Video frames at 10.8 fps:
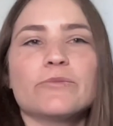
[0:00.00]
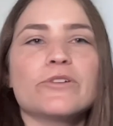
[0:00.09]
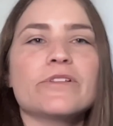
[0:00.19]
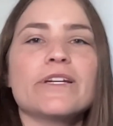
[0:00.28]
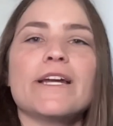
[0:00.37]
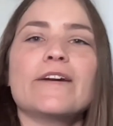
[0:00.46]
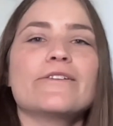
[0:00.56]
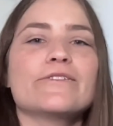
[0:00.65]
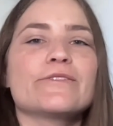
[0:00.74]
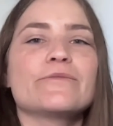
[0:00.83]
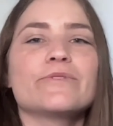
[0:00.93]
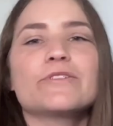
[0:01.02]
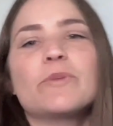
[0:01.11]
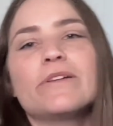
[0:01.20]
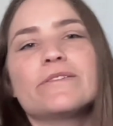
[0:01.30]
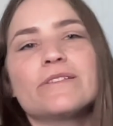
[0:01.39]
What are the errors and
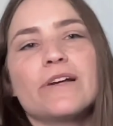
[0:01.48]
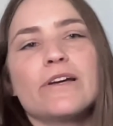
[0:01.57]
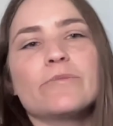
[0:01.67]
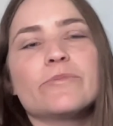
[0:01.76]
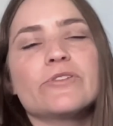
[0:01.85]
response times?